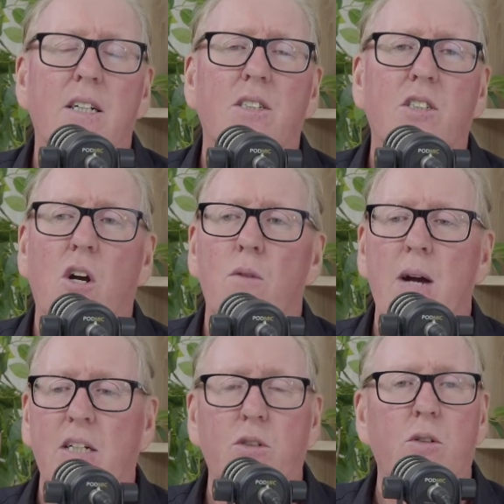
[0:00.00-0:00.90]
So
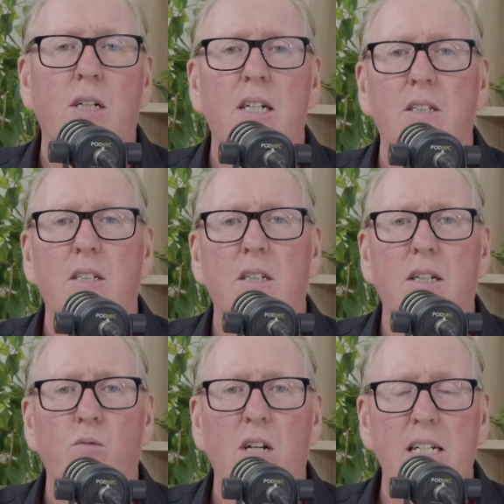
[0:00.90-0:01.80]
make sure
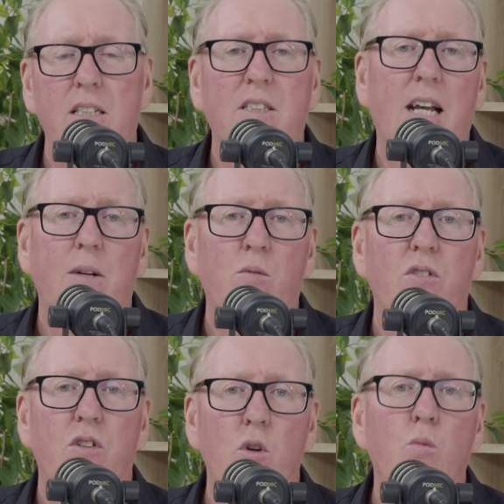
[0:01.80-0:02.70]
it really is saying
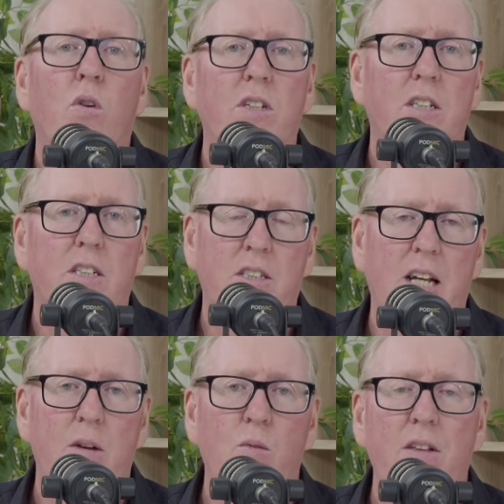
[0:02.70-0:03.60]
what you want it to
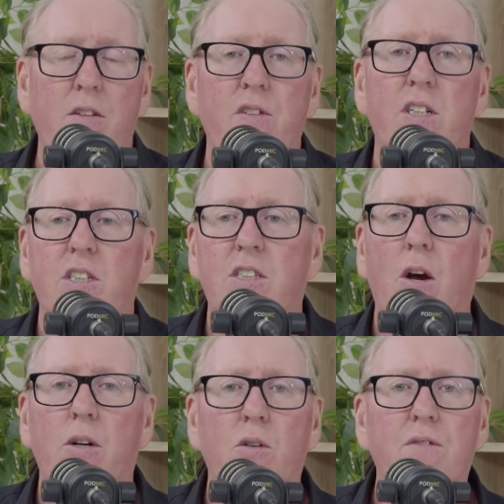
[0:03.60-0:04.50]
say, rather than just
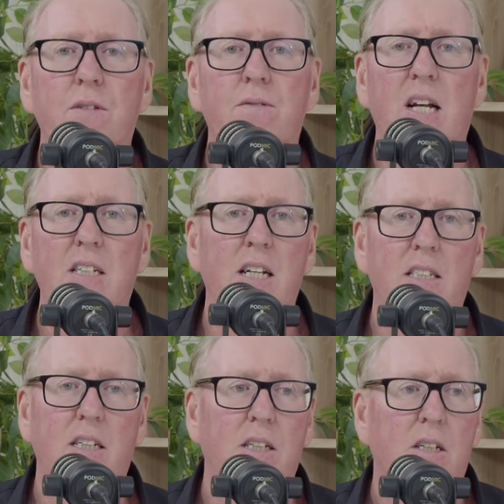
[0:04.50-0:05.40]
going off and
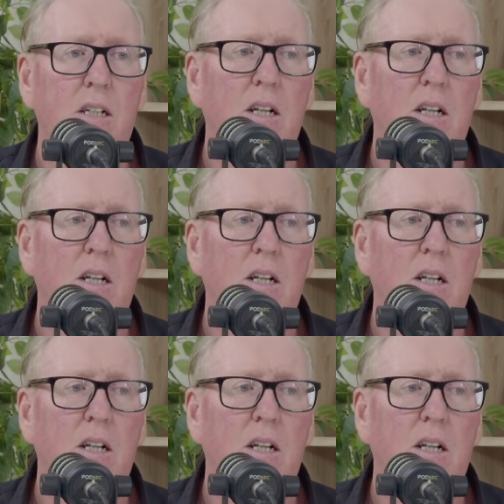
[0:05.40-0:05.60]
indexing